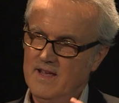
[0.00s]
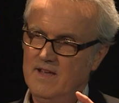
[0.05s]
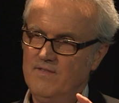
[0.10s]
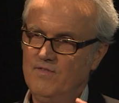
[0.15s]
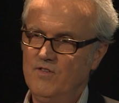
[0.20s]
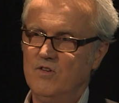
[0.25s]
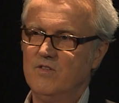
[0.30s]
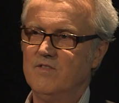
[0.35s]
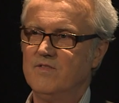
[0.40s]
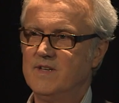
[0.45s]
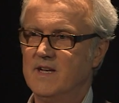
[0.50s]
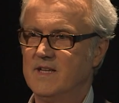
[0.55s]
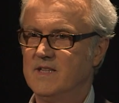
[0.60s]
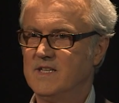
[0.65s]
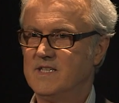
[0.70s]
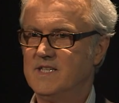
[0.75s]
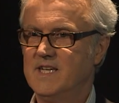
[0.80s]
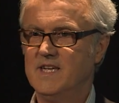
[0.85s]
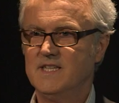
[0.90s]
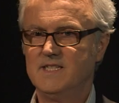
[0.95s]
If you have done
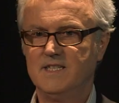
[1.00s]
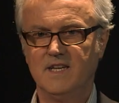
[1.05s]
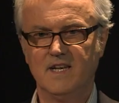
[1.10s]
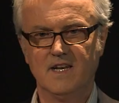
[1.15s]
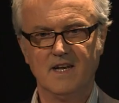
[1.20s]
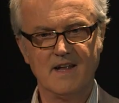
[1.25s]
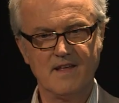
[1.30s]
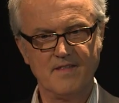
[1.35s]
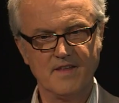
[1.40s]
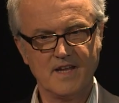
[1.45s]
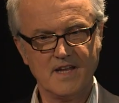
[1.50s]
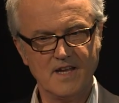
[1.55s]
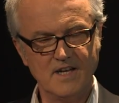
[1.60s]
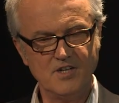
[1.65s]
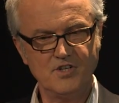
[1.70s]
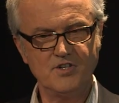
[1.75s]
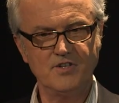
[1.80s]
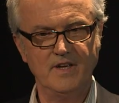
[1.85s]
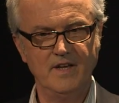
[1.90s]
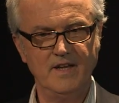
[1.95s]
the test in another
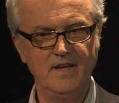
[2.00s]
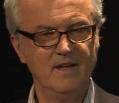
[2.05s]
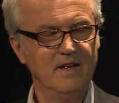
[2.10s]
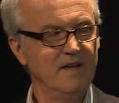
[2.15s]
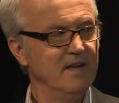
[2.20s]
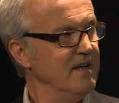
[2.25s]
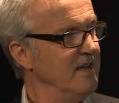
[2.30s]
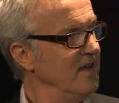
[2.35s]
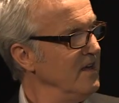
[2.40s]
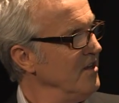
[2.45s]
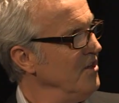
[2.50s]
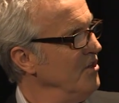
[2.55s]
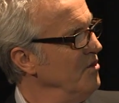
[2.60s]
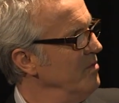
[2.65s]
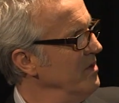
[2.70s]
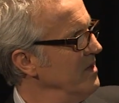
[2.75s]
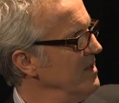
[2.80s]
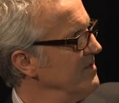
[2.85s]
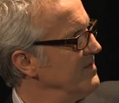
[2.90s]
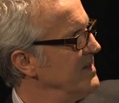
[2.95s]
country, you
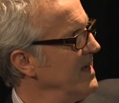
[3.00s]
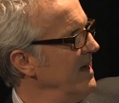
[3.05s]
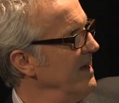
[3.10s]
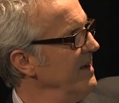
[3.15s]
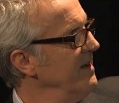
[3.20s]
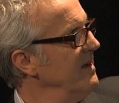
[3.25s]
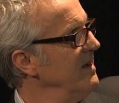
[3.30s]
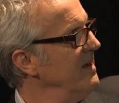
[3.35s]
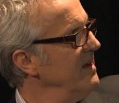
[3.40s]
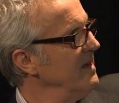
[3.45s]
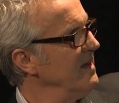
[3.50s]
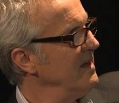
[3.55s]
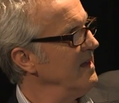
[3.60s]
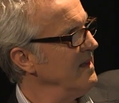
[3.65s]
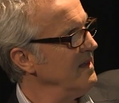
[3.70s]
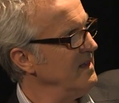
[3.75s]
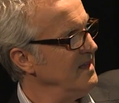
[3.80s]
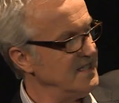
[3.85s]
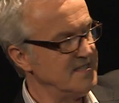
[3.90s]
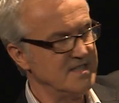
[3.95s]
will have done
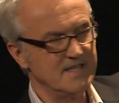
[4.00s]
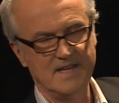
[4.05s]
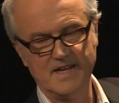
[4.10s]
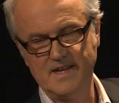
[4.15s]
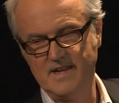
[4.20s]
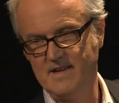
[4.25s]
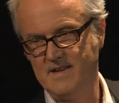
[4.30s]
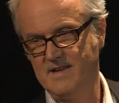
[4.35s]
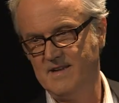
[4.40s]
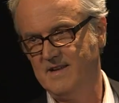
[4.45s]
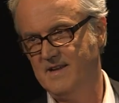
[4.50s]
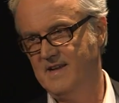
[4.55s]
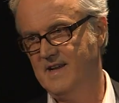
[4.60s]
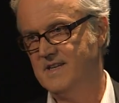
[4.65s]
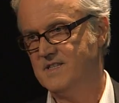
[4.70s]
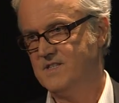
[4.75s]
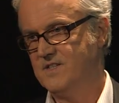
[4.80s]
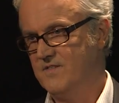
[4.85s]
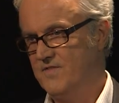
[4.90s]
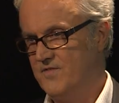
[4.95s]
listening
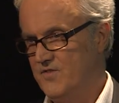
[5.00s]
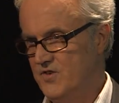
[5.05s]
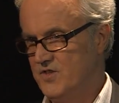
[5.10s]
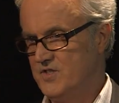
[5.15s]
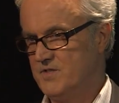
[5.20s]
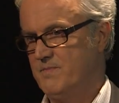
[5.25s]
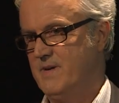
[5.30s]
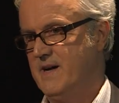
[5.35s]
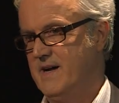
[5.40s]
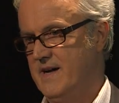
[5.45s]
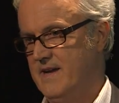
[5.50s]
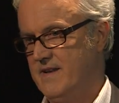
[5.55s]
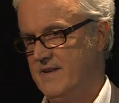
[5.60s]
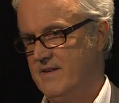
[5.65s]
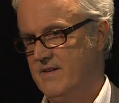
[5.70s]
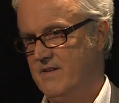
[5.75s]
as the first part